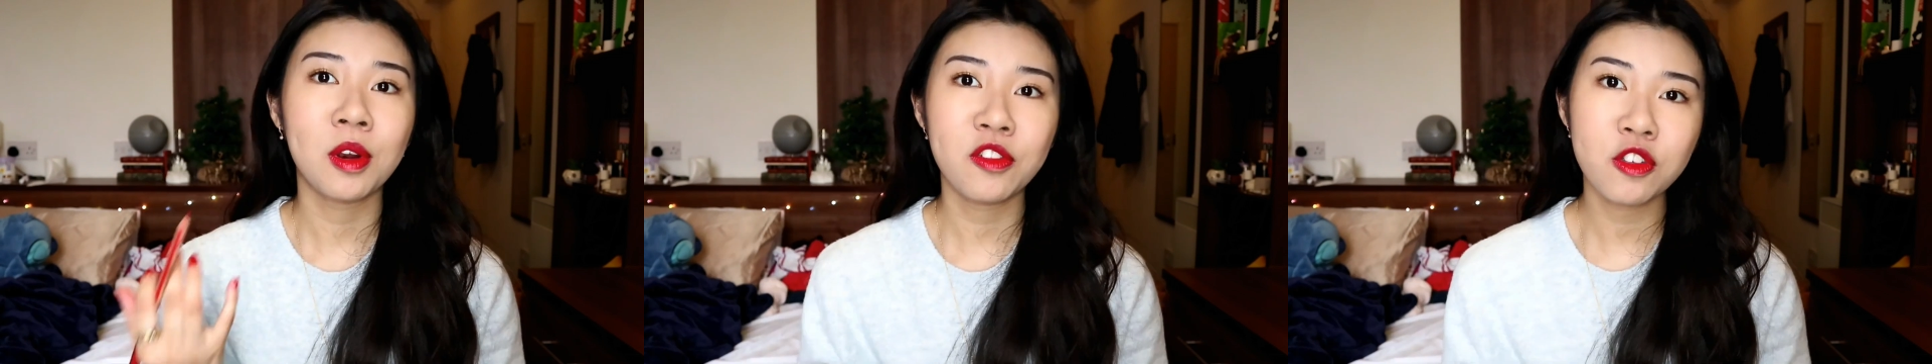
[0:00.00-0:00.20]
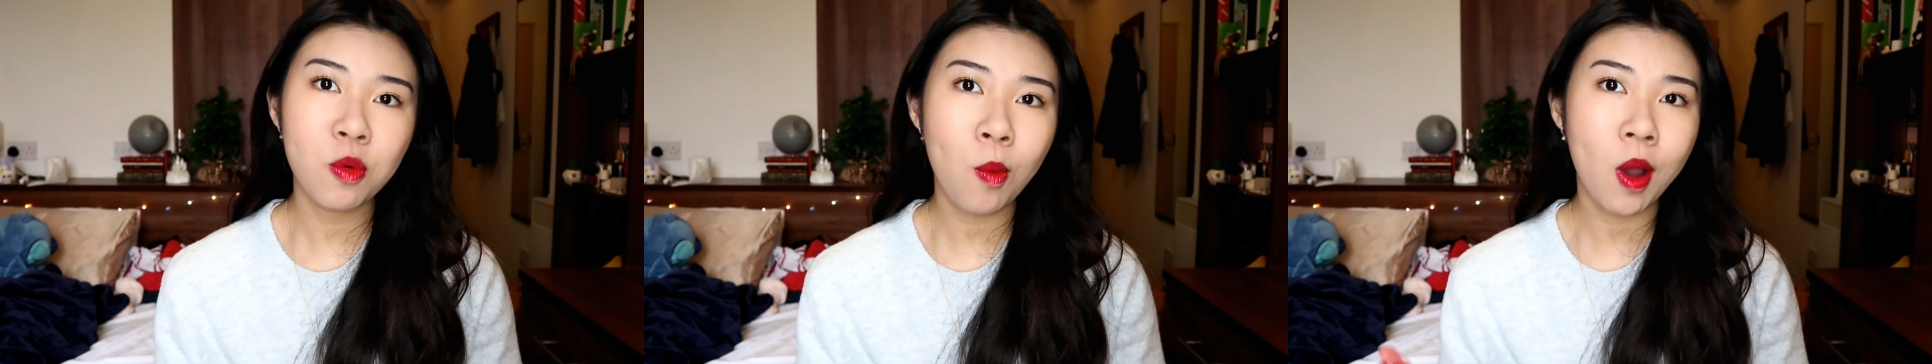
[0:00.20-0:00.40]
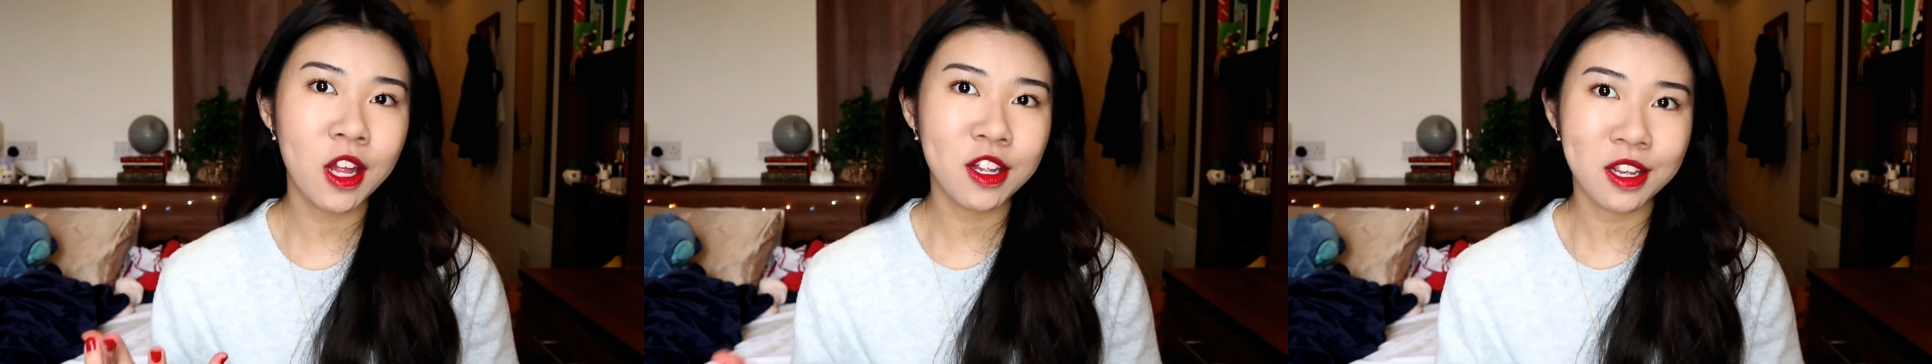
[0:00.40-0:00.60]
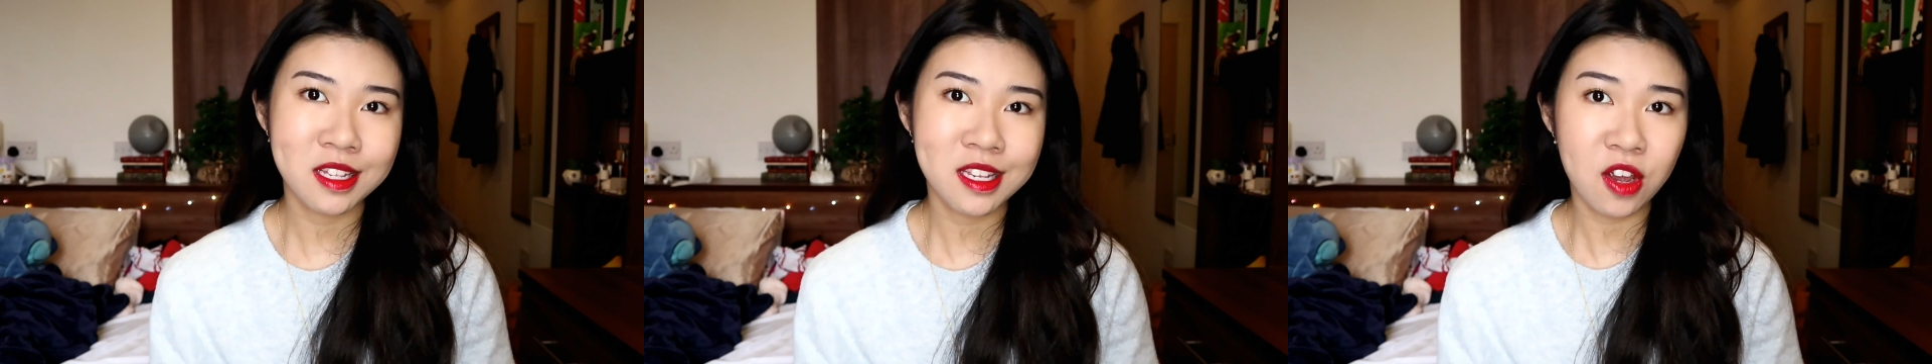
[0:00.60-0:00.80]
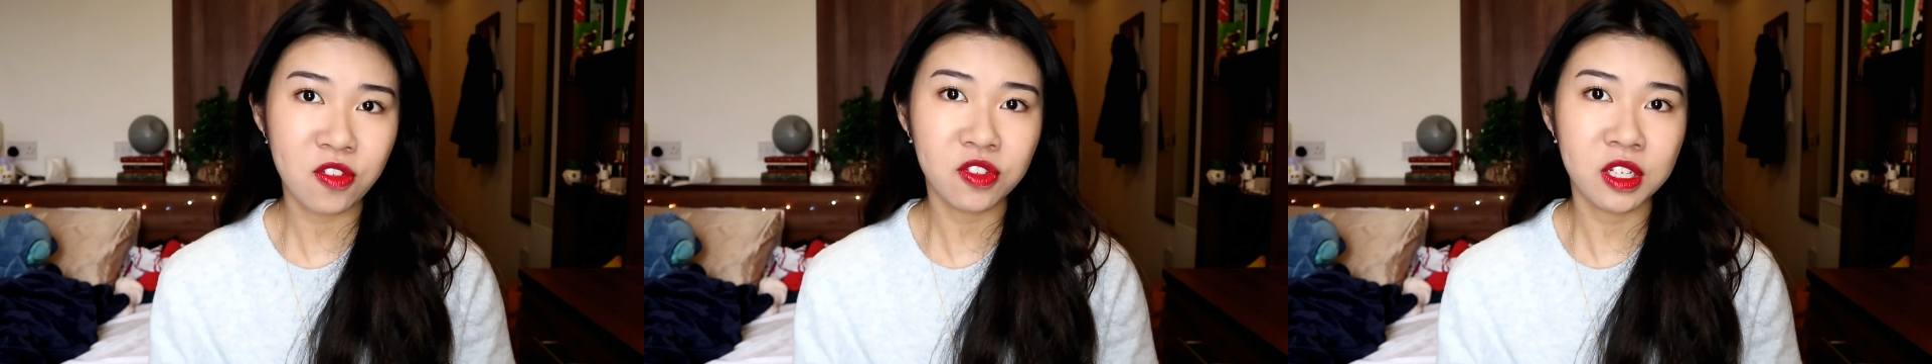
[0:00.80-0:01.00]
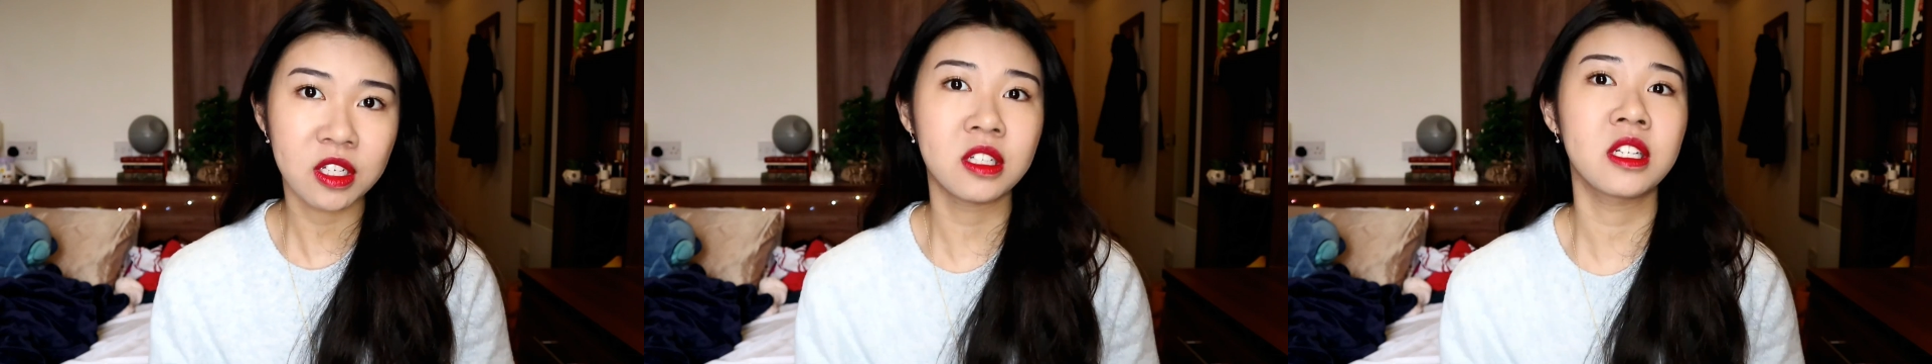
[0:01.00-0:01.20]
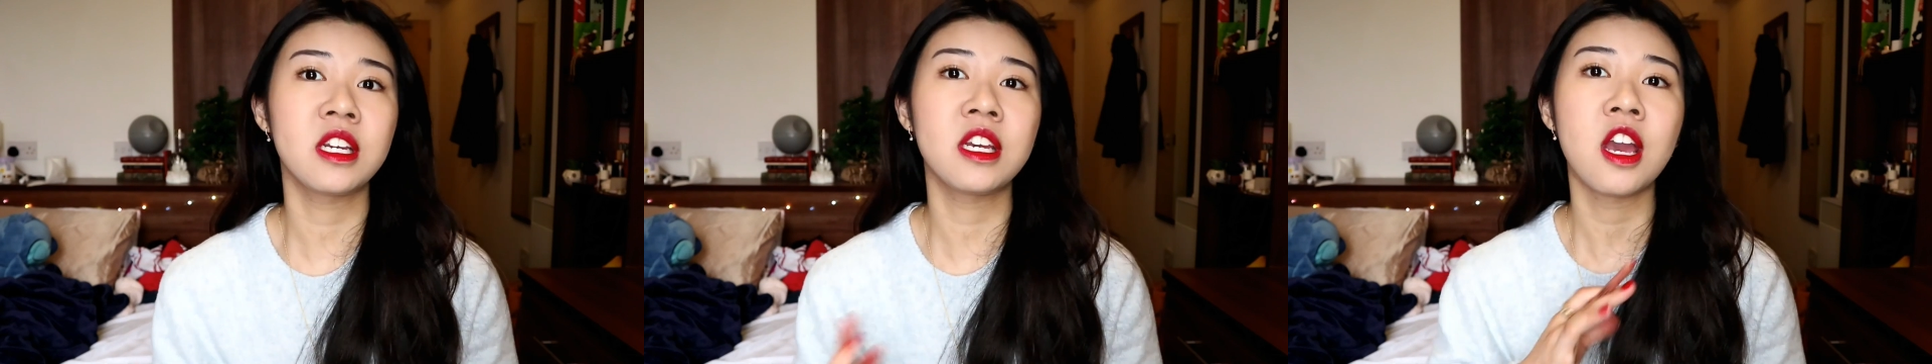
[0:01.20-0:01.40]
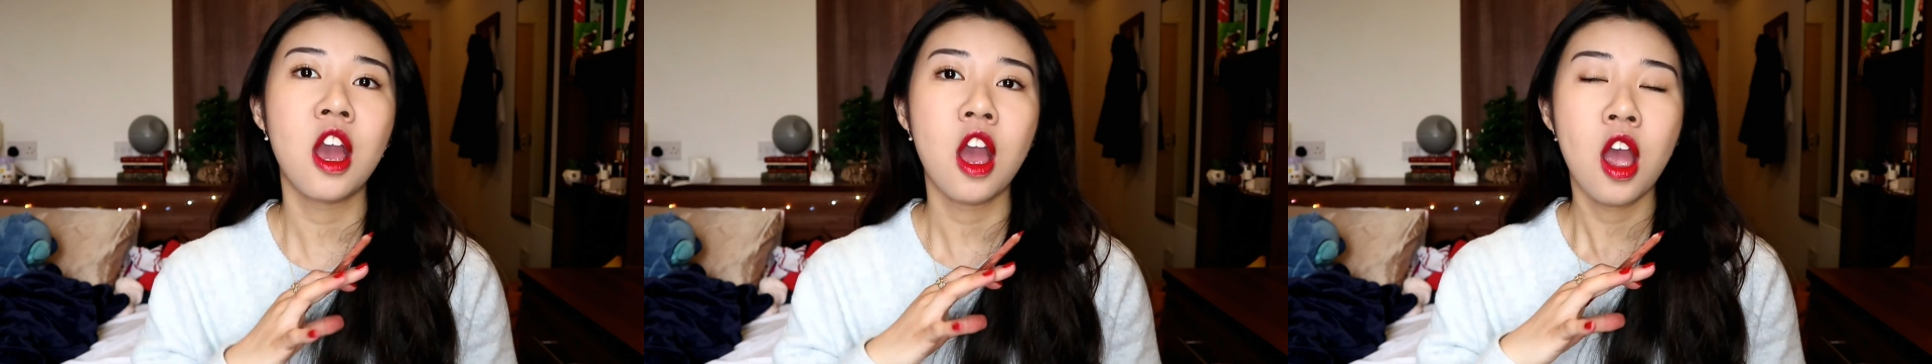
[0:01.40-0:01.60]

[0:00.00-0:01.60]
if you want, you can definitely